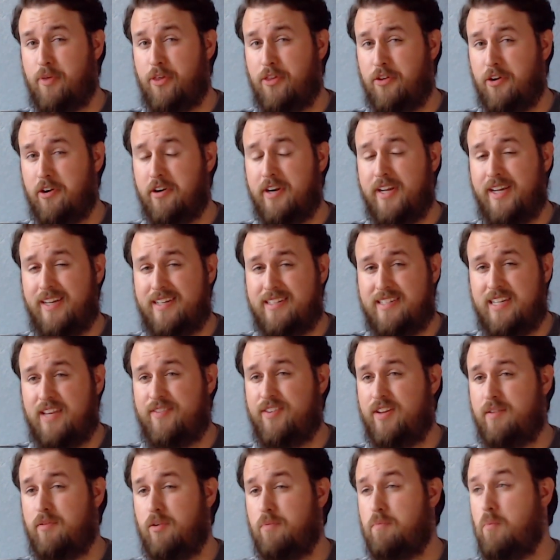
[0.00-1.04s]
30 is
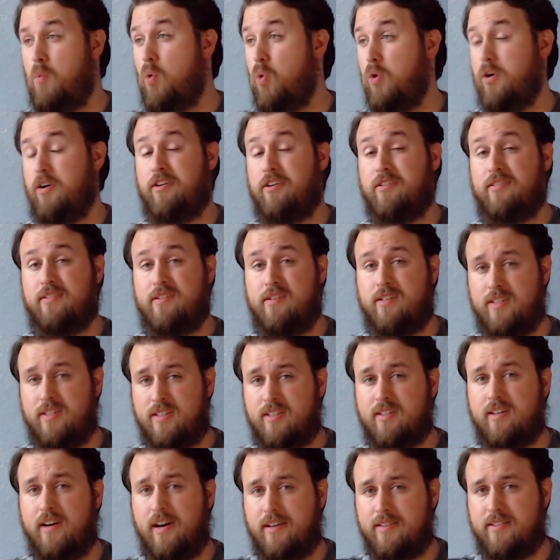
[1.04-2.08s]
even more
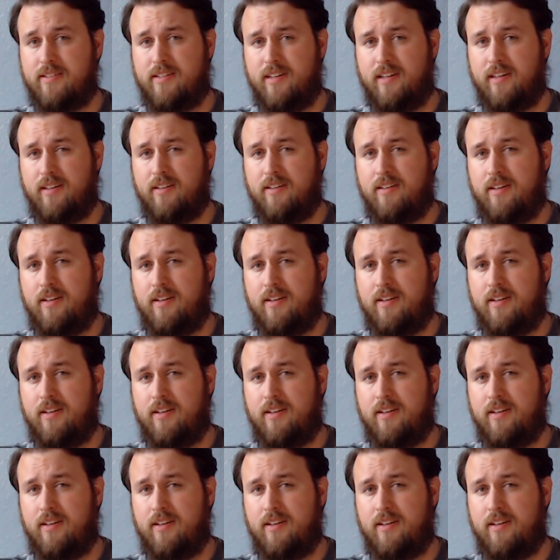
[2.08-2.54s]
disgusting.